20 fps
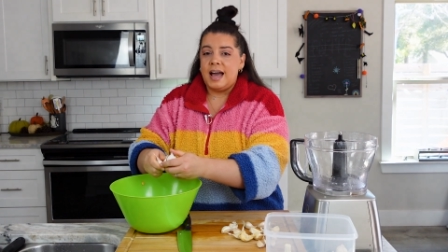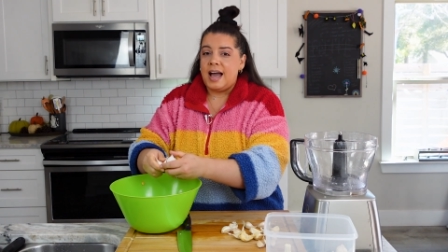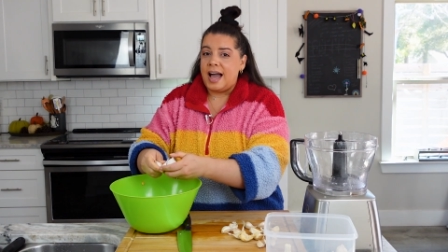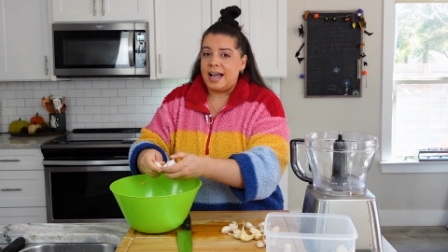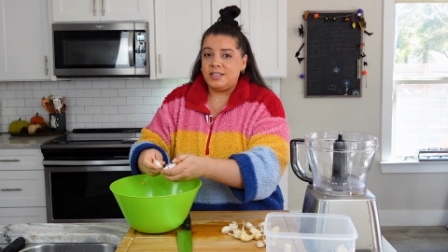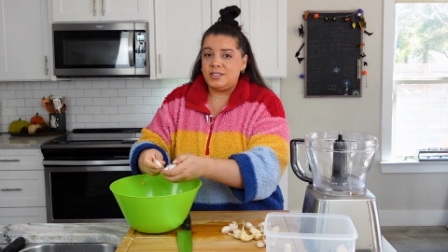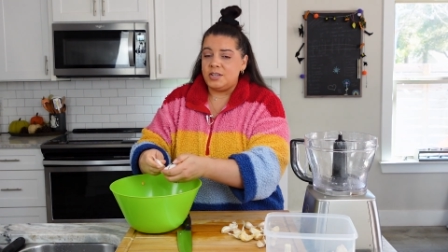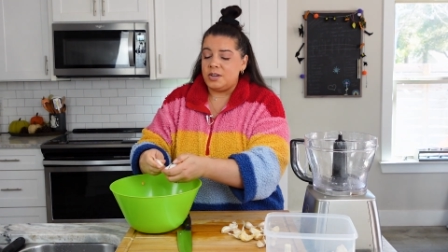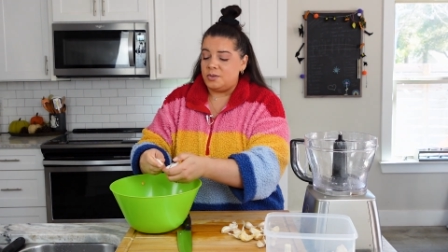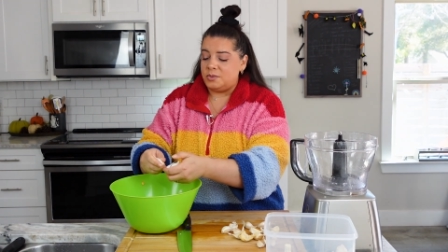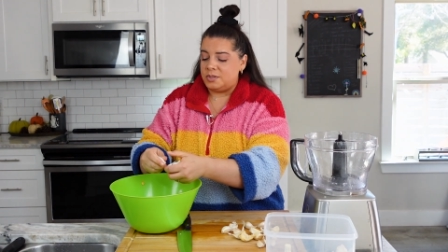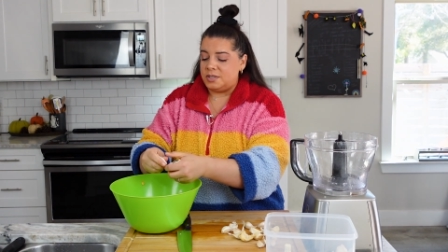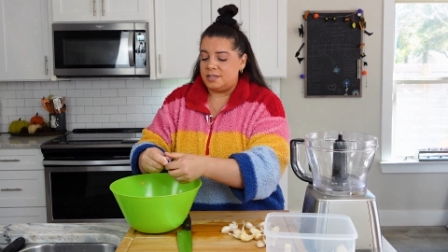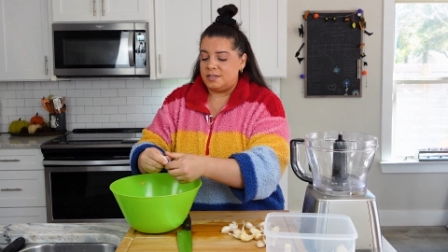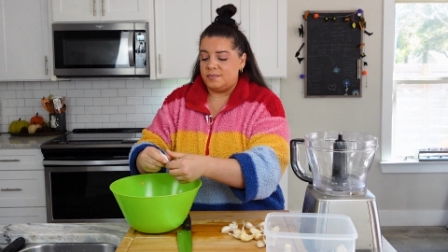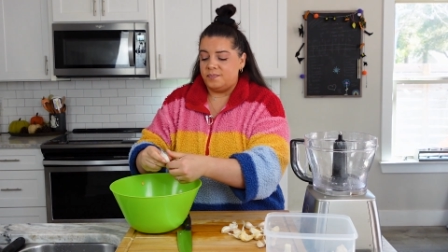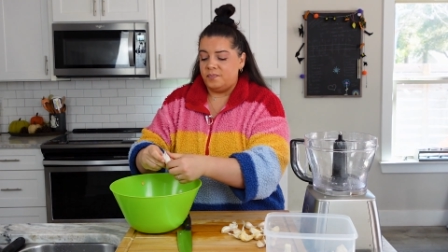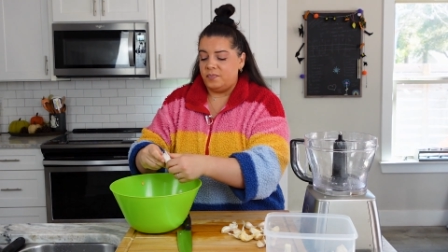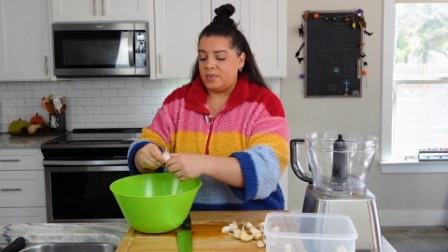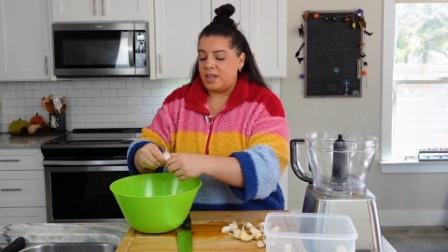
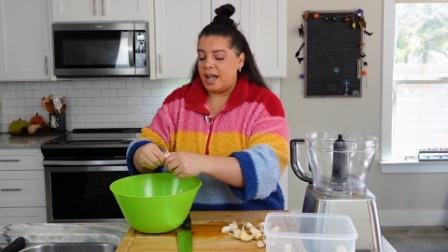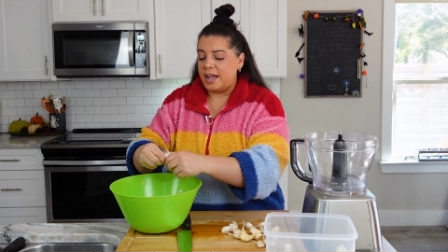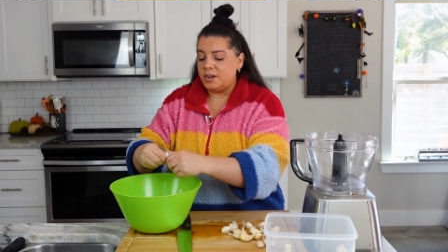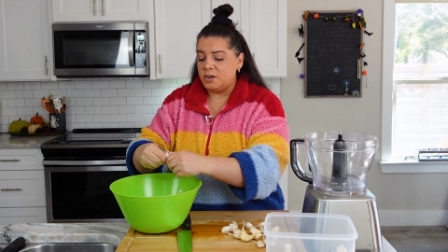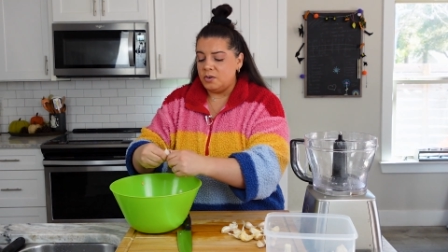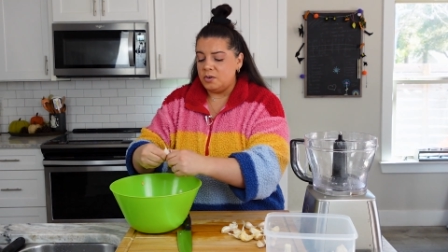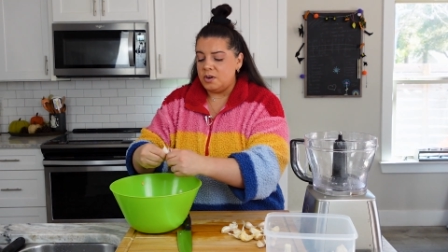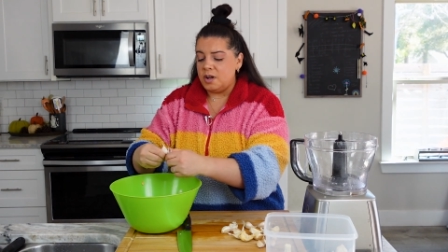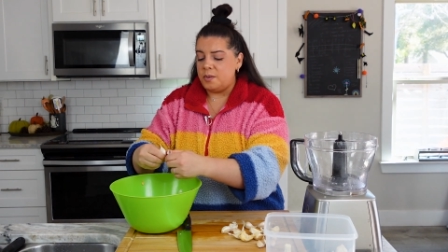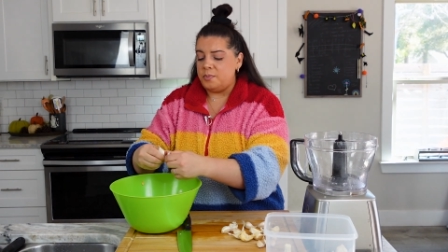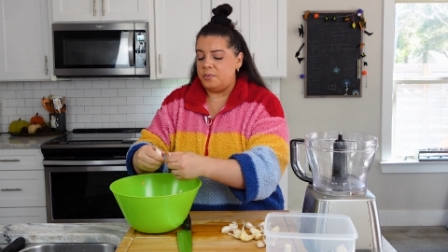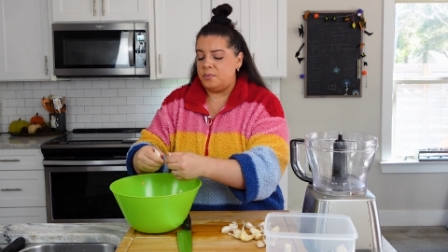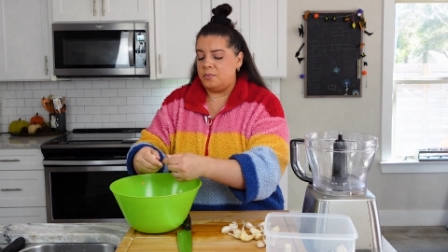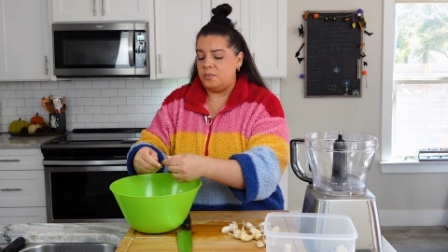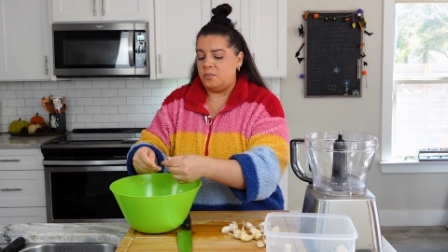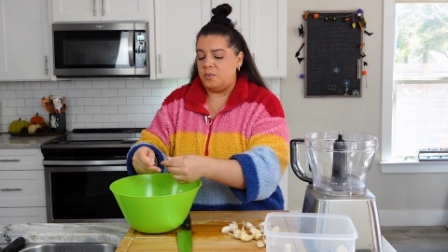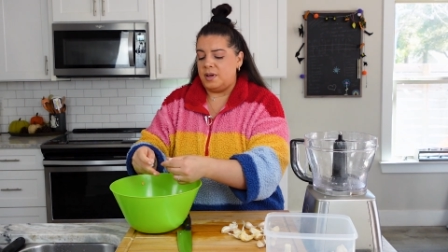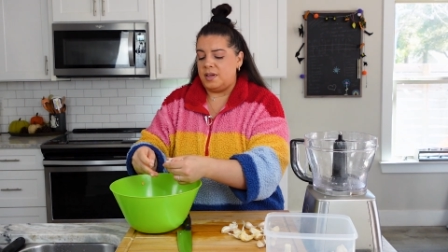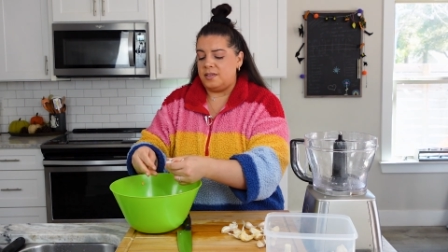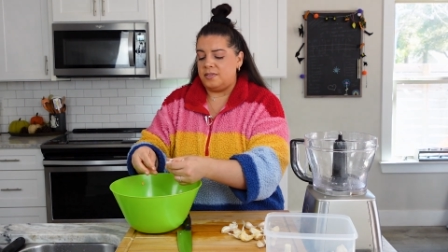I grew up
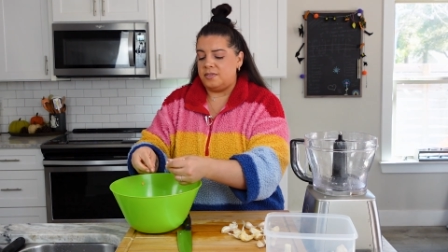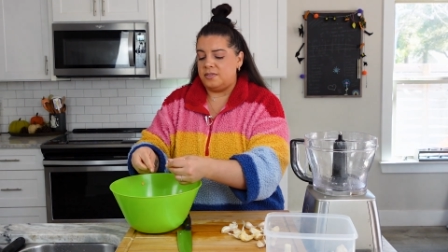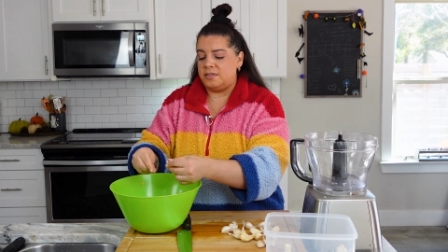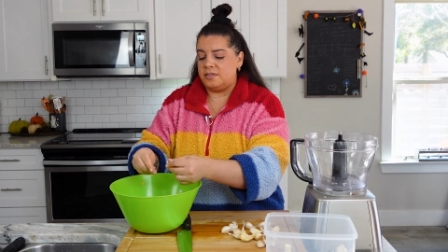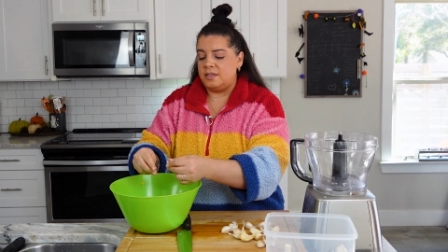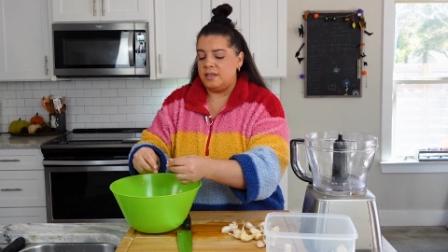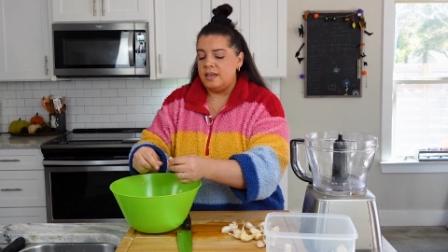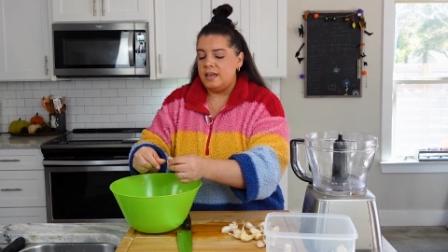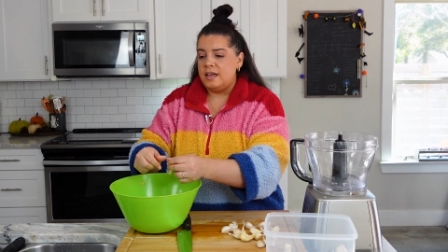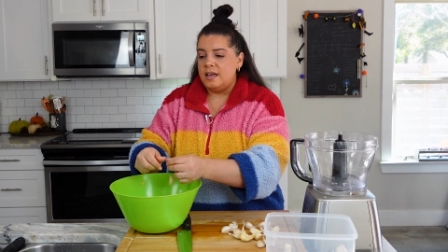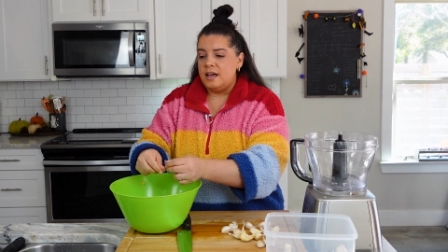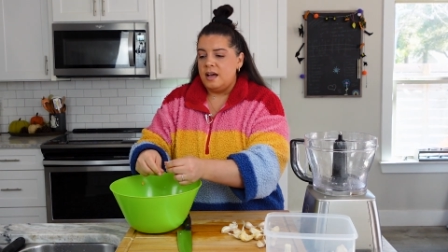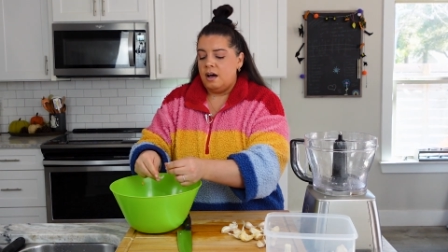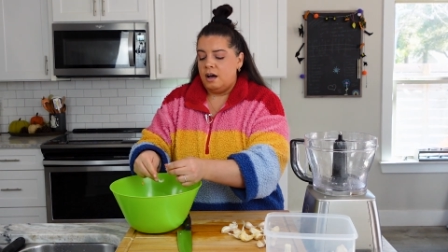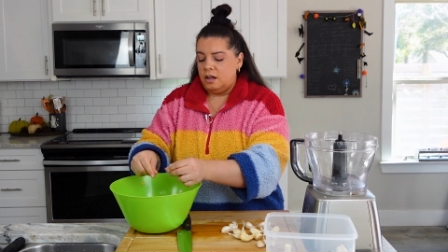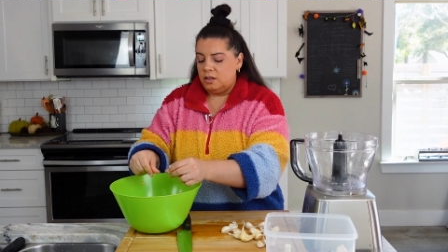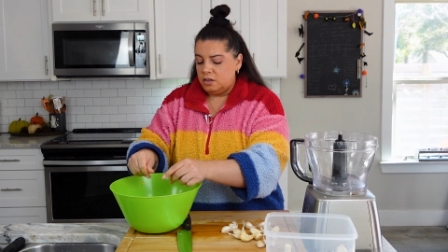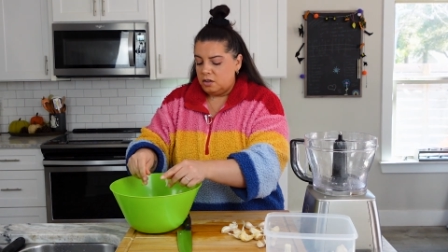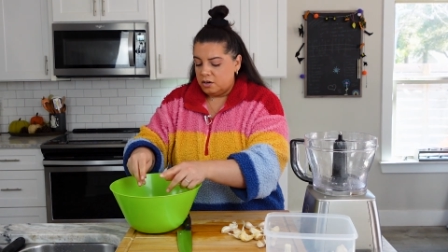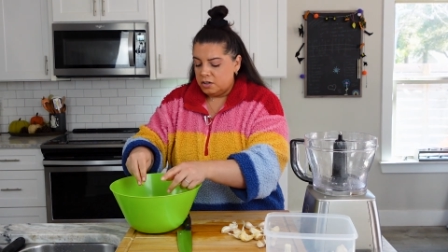with
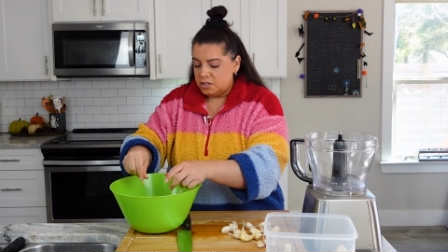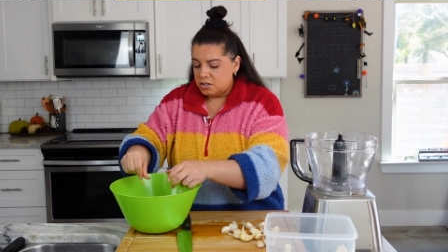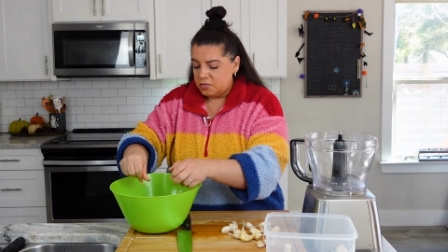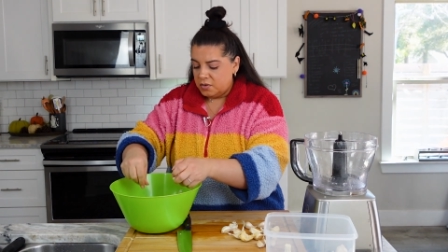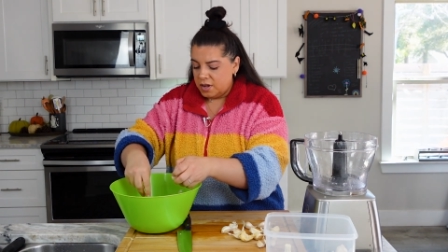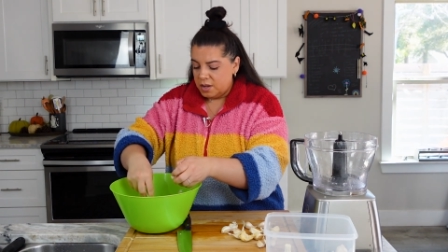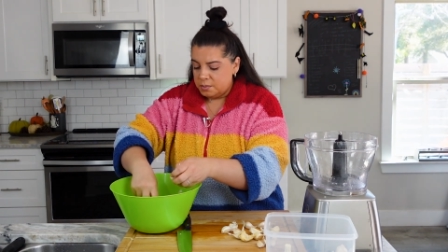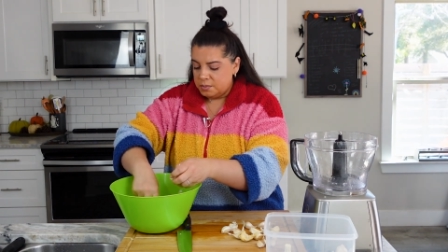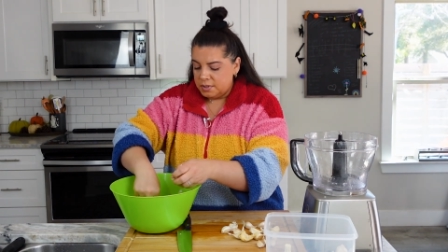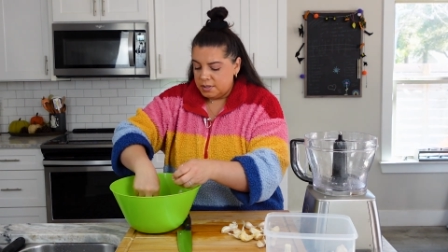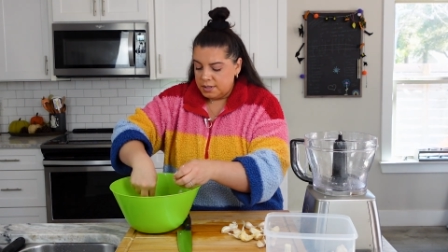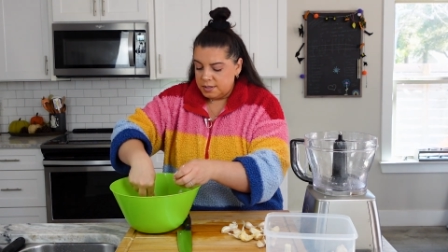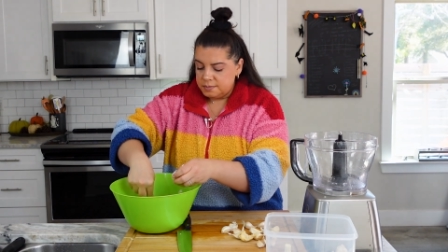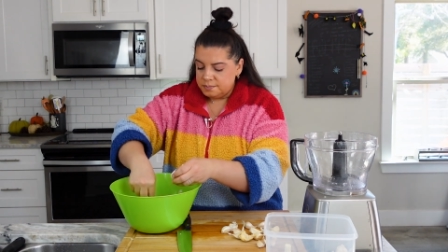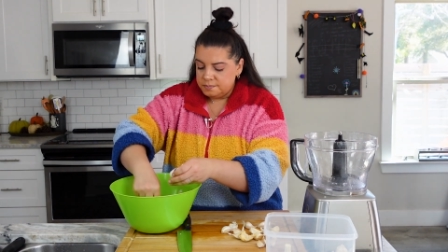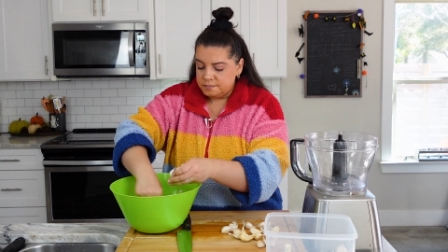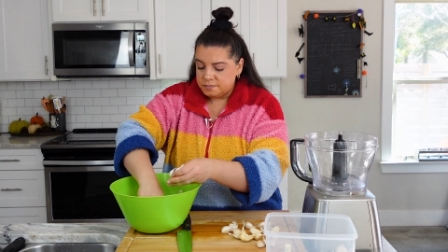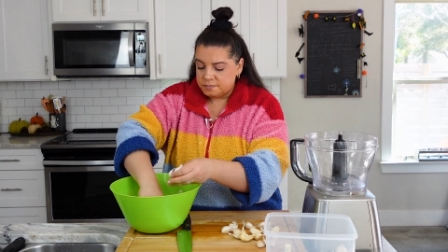a large family